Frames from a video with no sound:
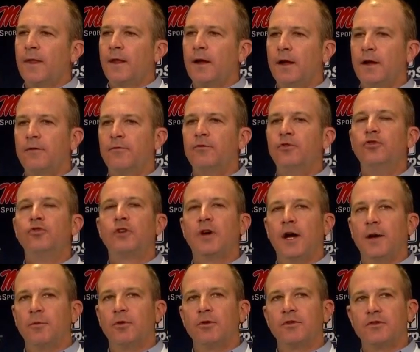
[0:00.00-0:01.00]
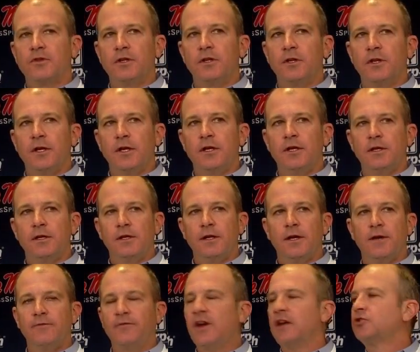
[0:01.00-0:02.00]
of newcomers and, and
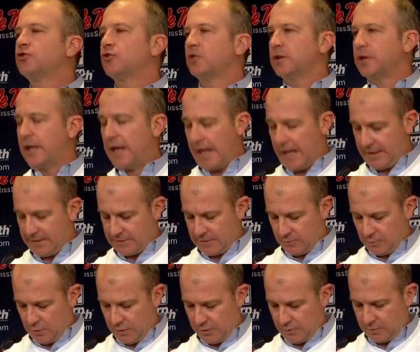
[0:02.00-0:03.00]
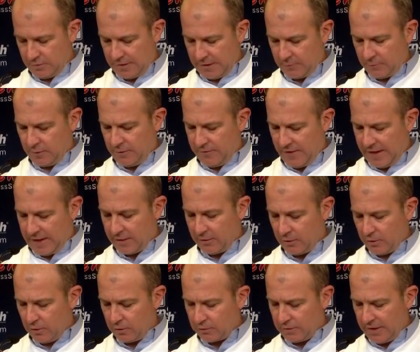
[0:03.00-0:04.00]
uh, veteran guys and we, that we've had in a
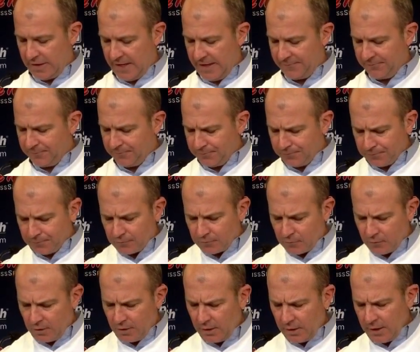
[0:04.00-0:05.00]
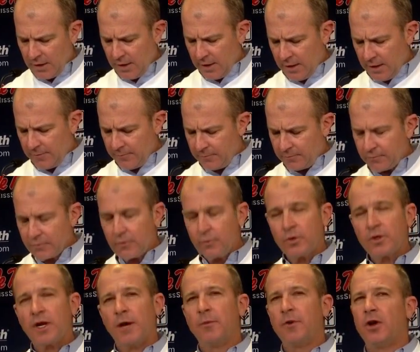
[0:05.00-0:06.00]
long time. Um,
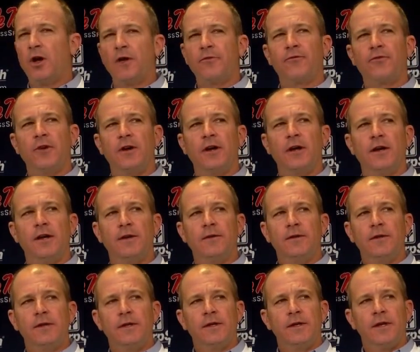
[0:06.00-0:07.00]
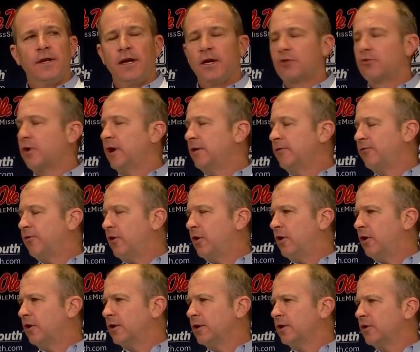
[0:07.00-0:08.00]
we're coming off uh, a great
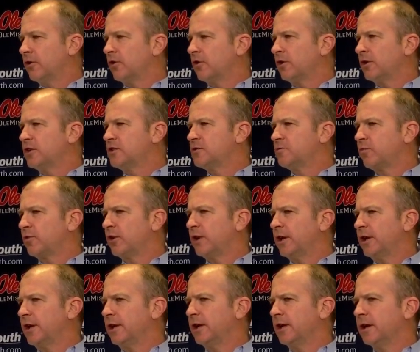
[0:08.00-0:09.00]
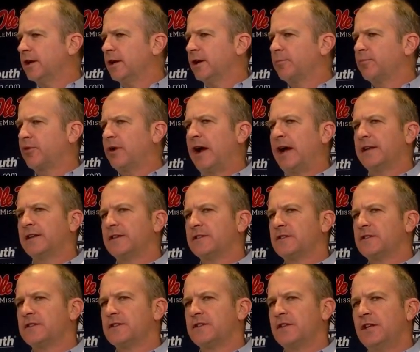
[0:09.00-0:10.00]
fall and early spring
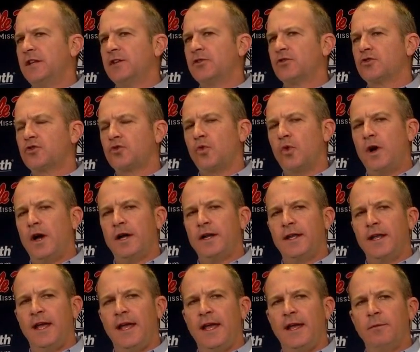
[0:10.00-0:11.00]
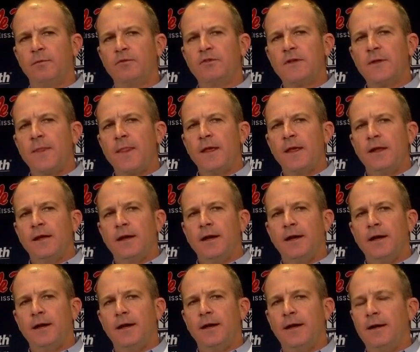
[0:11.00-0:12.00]
practices and inter squad games.
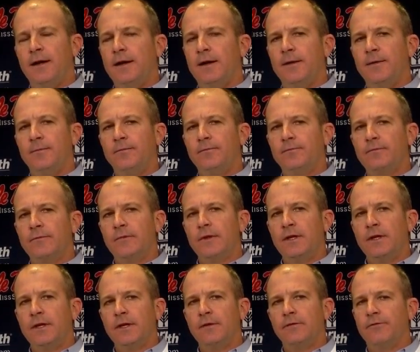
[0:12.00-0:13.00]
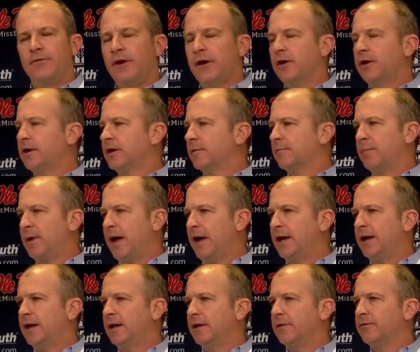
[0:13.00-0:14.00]
Um, uh, very
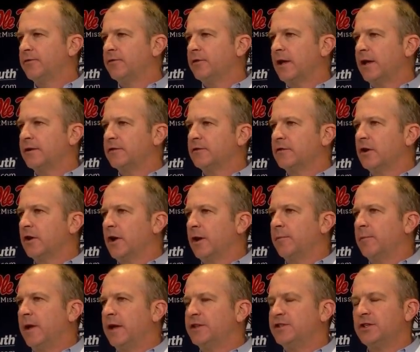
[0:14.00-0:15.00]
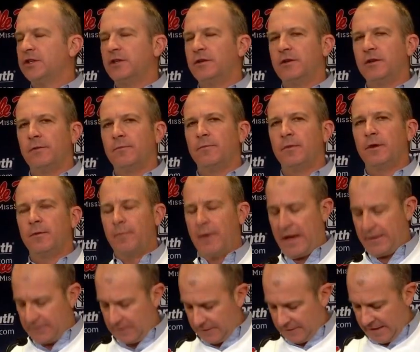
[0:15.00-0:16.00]
competitive, as you know, I mentioned uh,
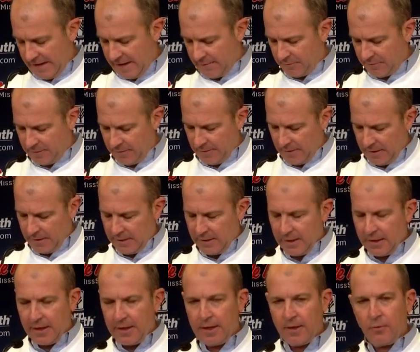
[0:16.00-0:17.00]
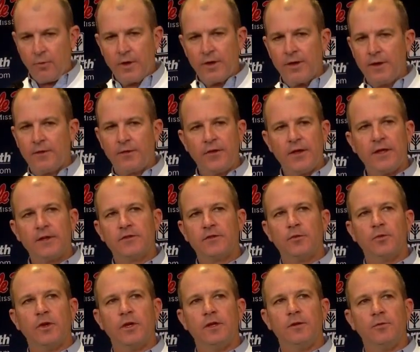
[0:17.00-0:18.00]
about the depth. Uh, one of the things
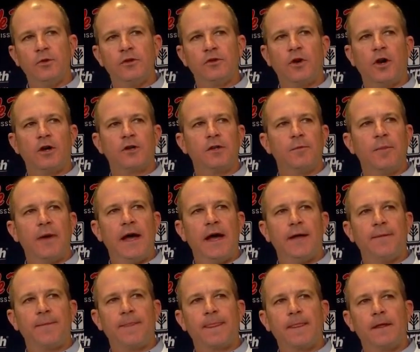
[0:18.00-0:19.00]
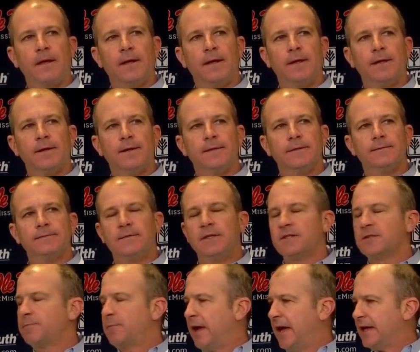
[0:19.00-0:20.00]
that we, we talked about uh,
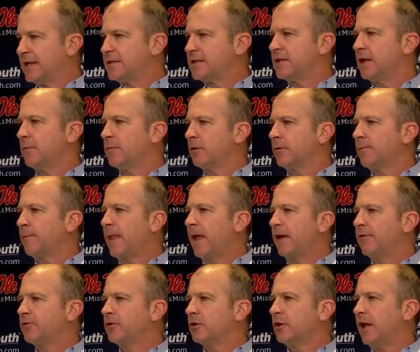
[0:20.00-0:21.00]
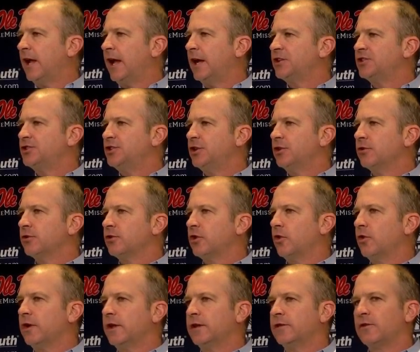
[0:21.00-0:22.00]
this past summer, after last year and
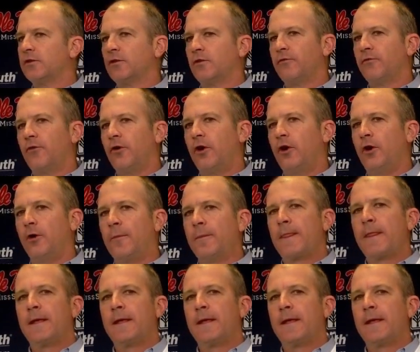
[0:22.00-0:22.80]
going into the fall,